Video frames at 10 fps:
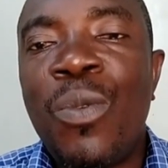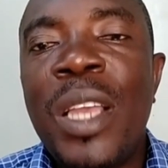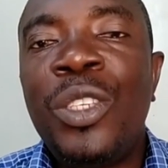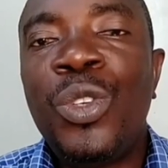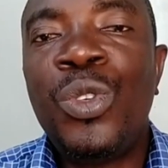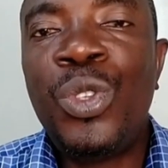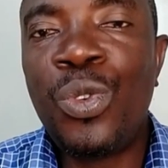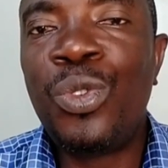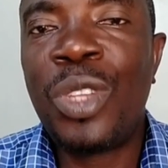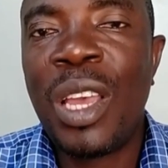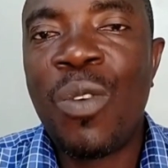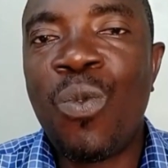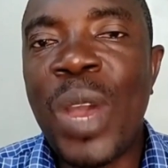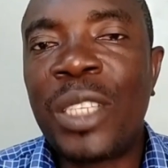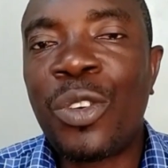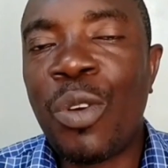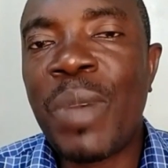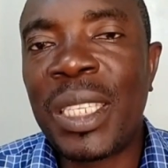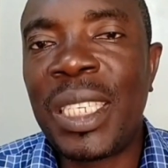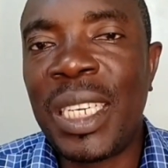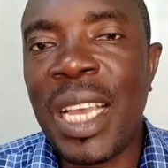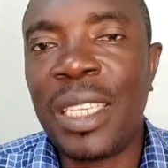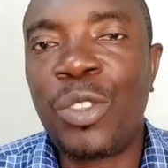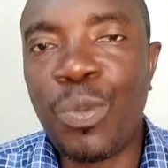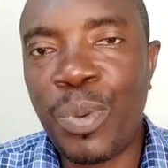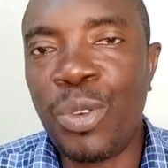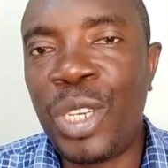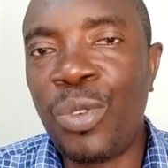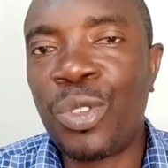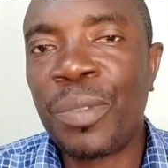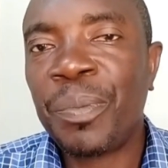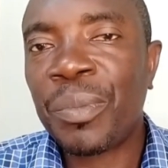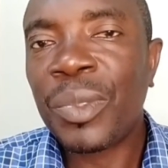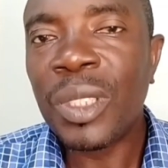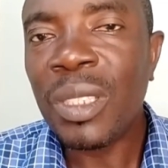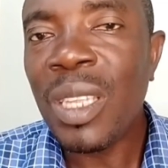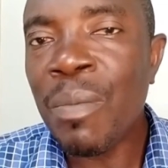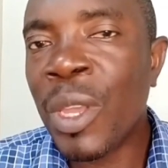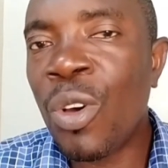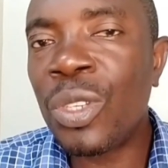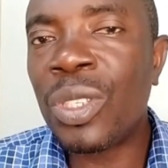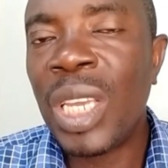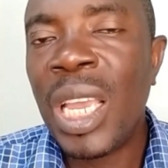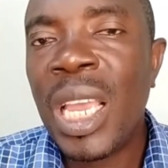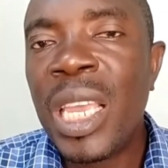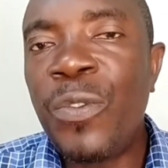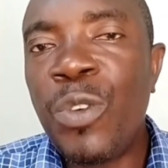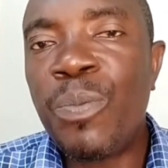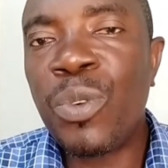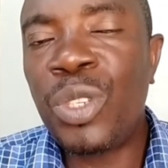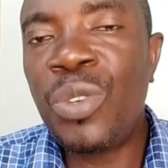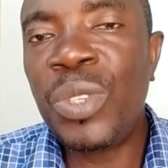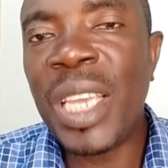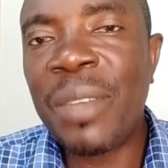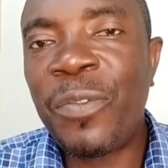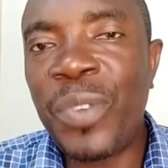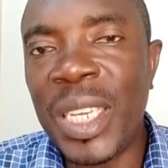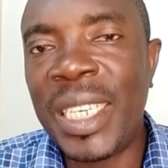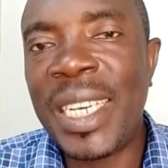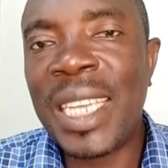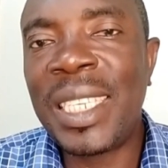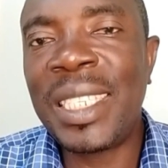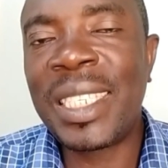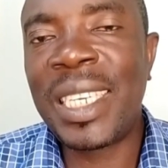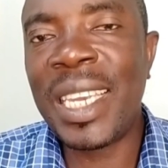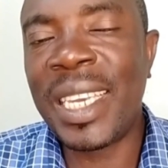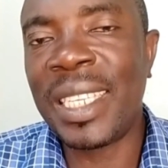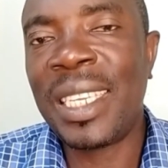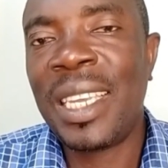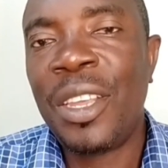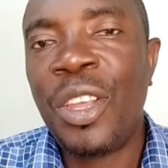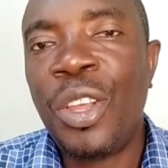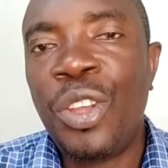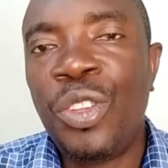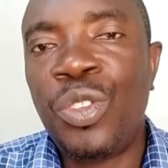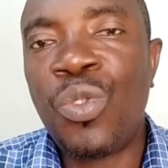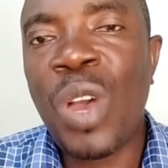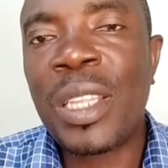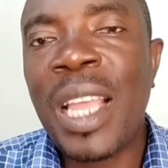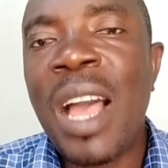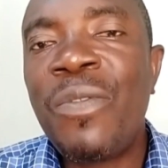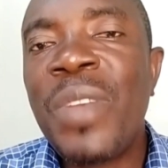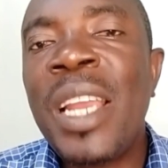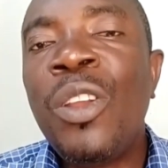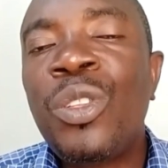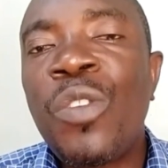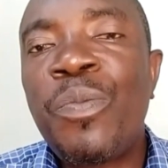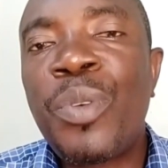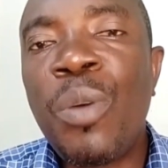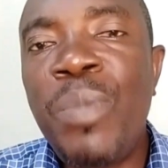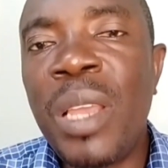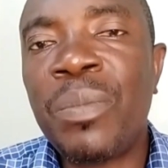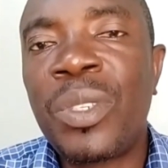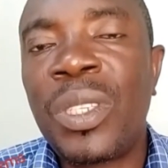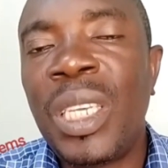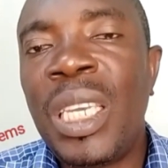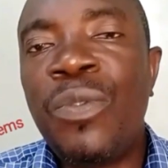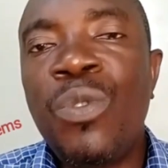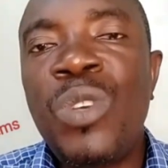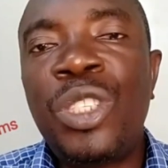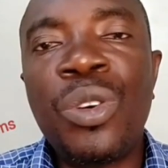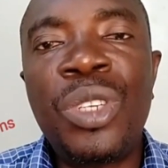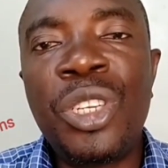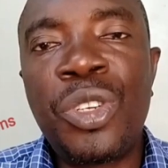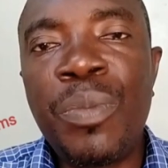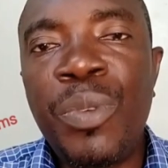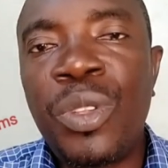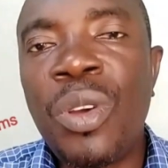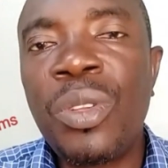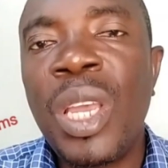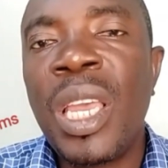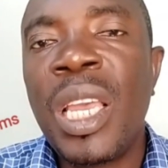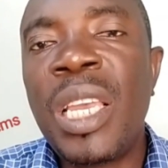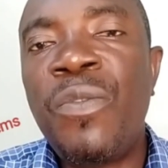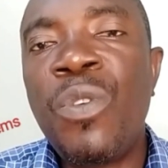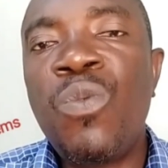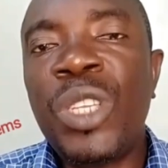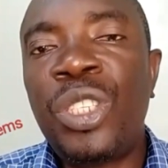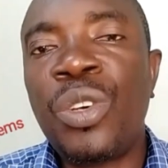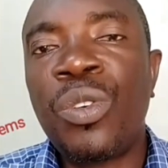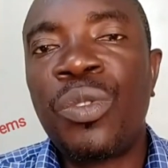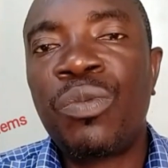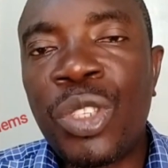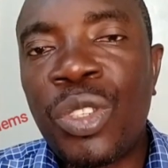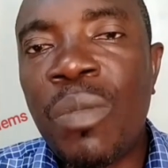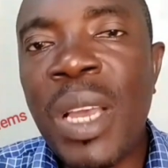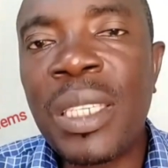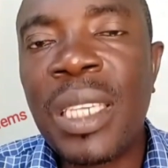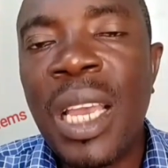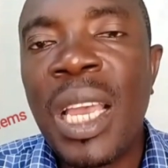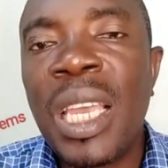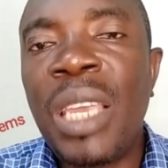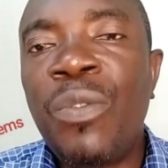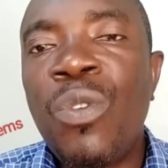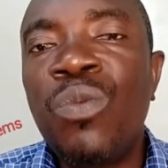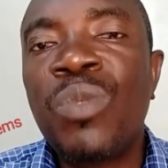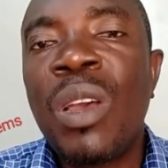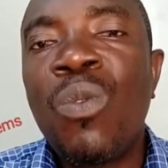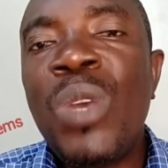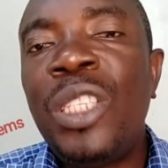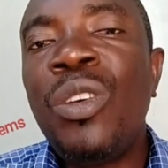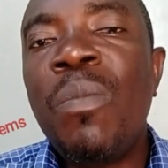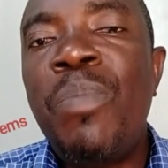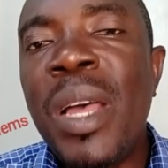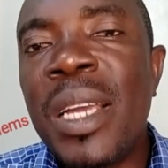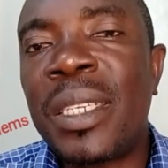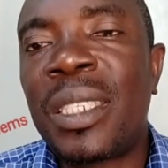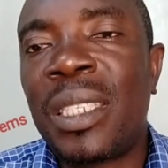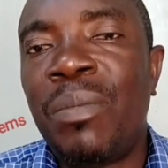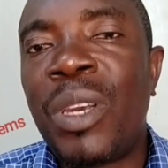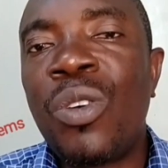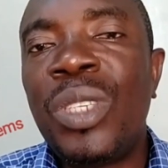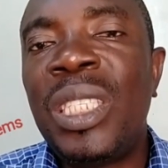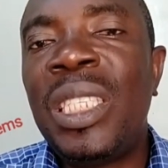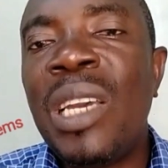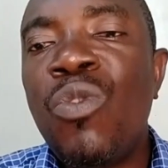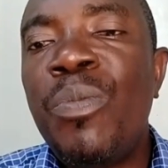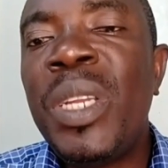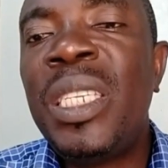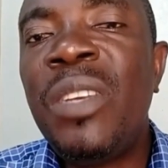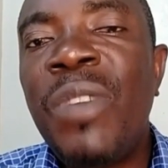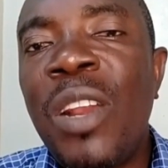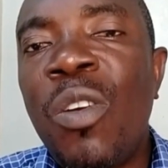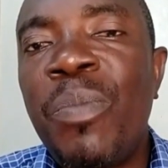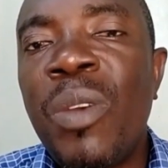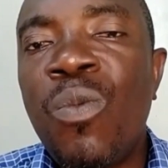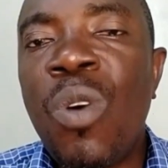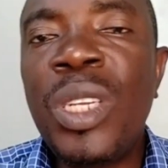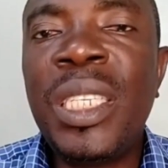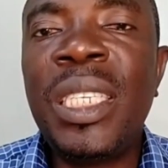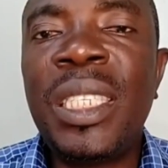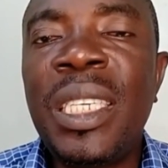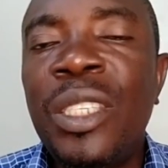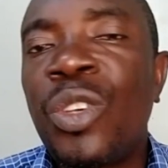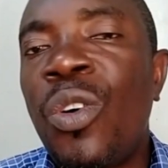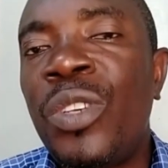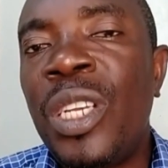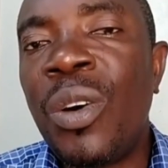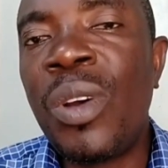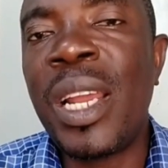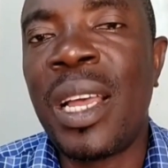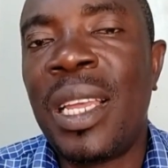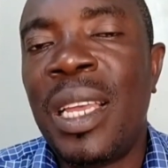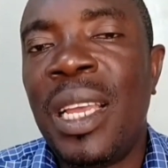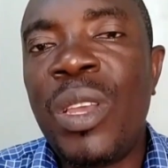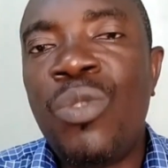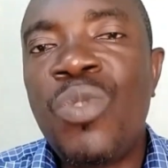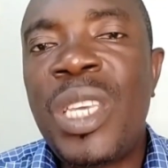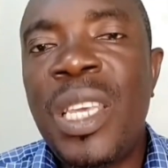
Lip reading: when you use wet raw materials to produce. Because if you produce a feed that is caking, you can have a lot of problems, even with your distributor, even with your customers, even with your birds, because they will be developing one disease or the other. When you